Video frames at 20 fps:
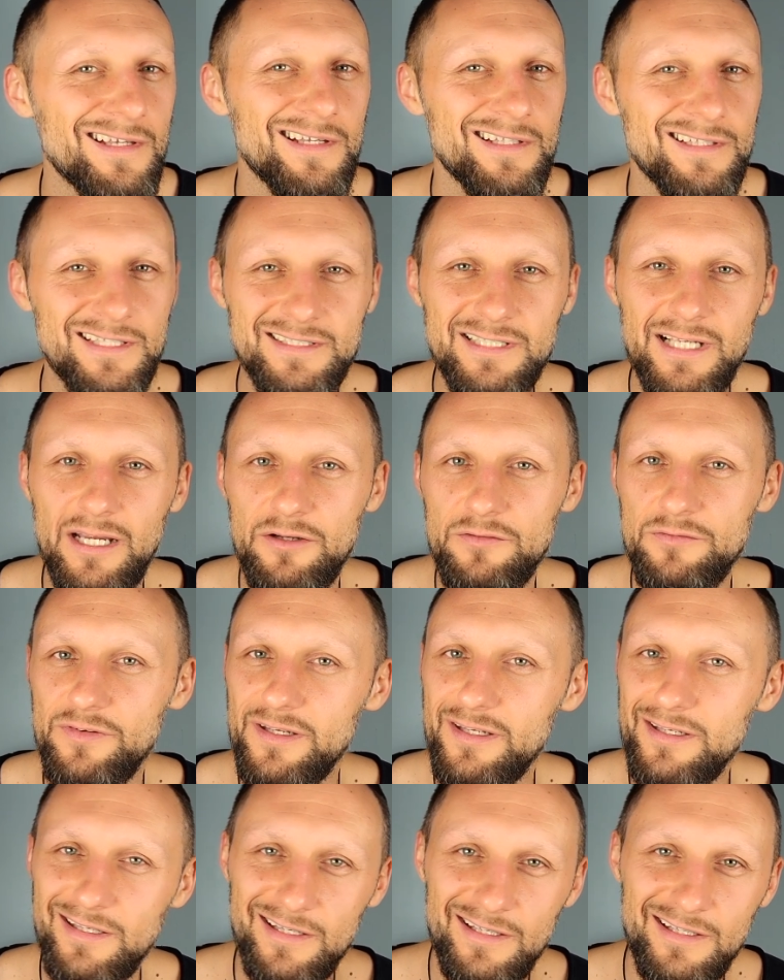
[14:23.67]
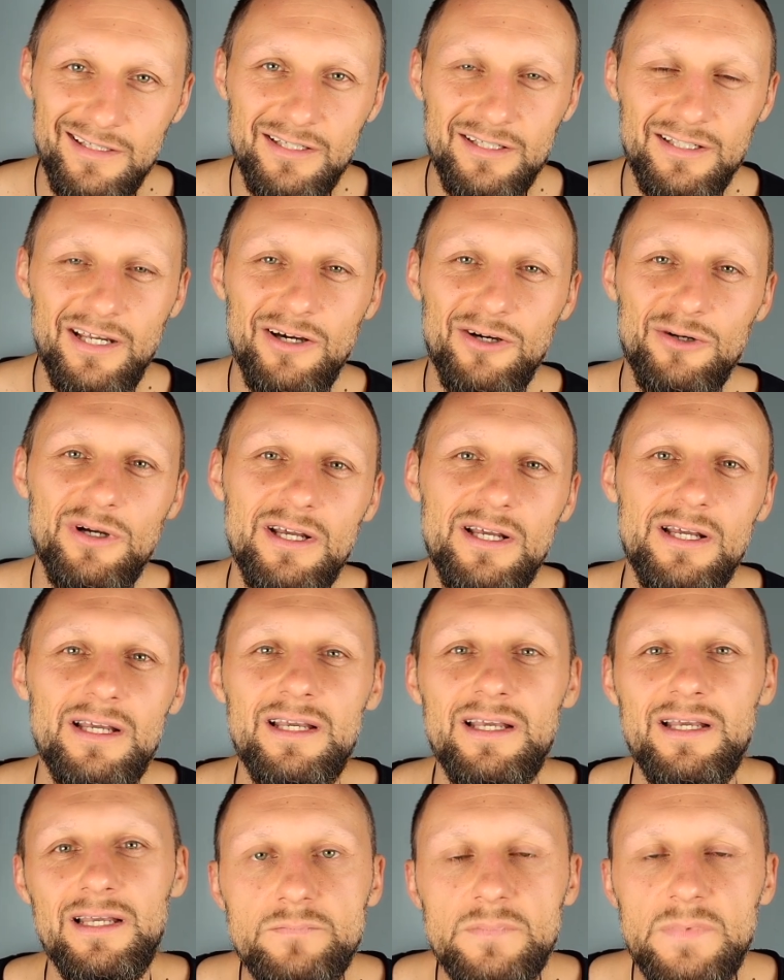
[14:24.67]
This kind of thinking, you know,
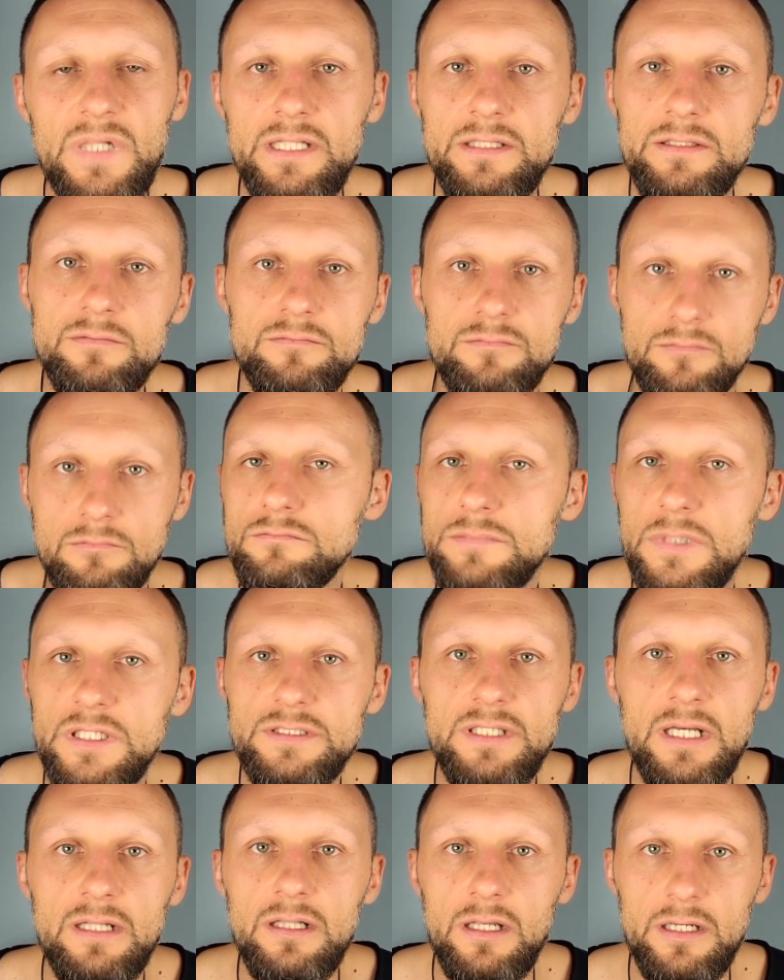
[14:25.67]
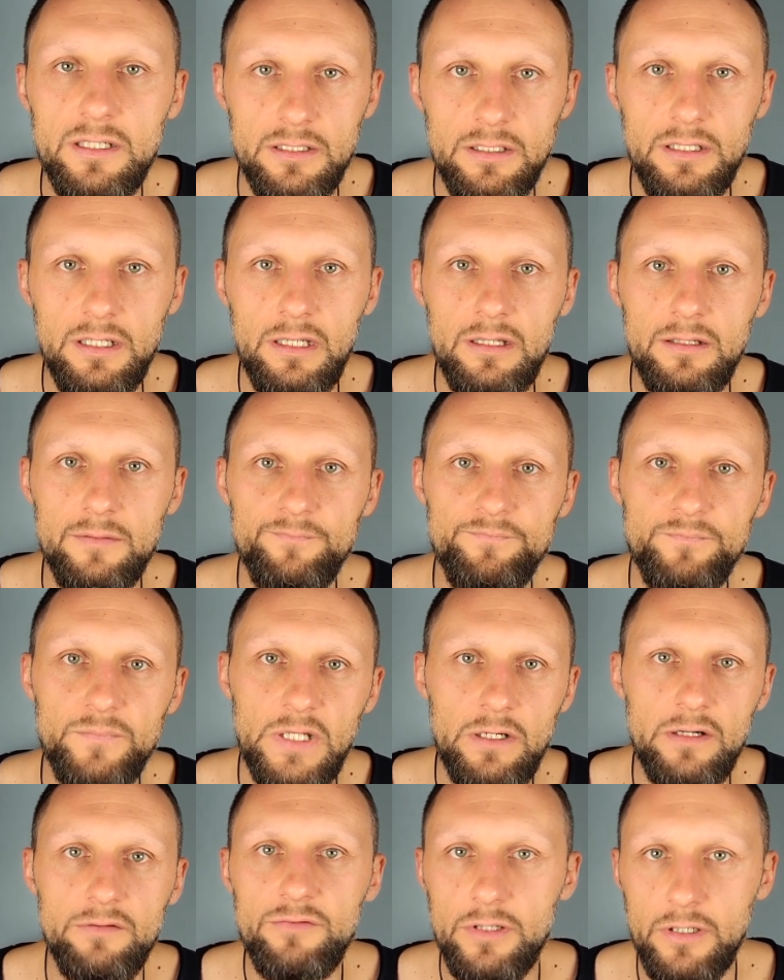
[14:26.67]
then it's unlikely
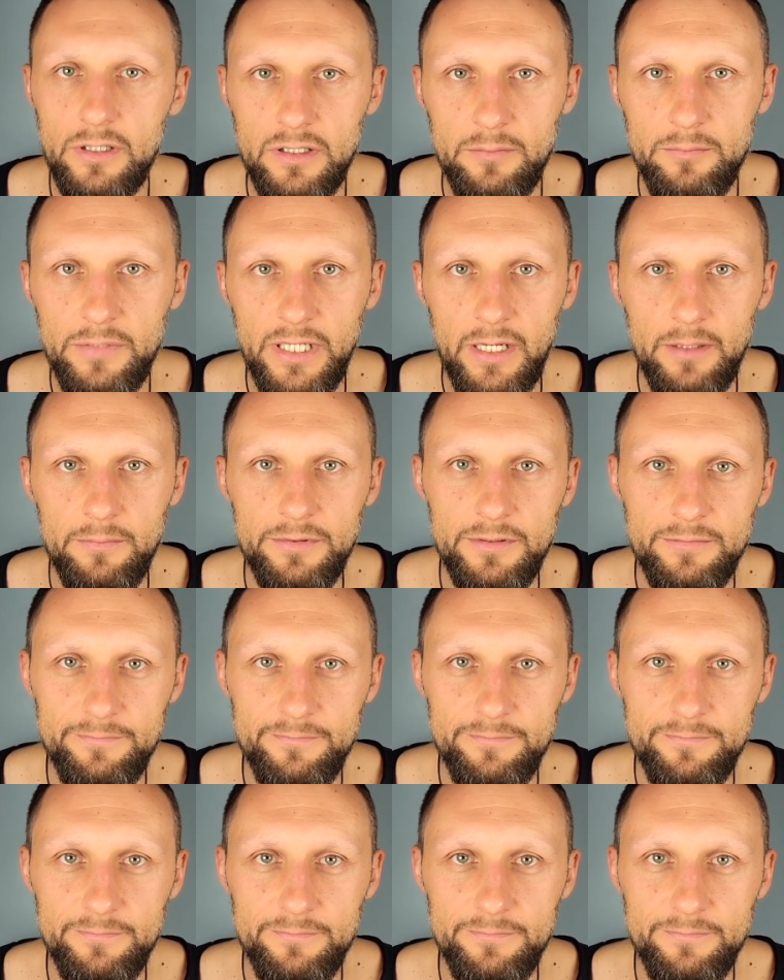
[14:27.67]
you're ever gonna be happy